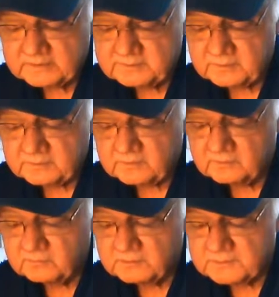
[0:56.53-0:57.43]
is both the
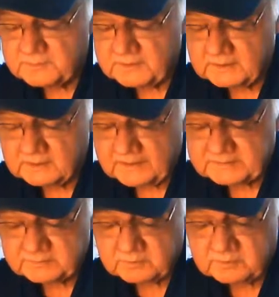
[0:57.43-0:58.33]
overall speed and
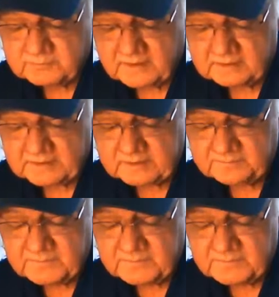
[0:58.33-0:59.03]
class profile leader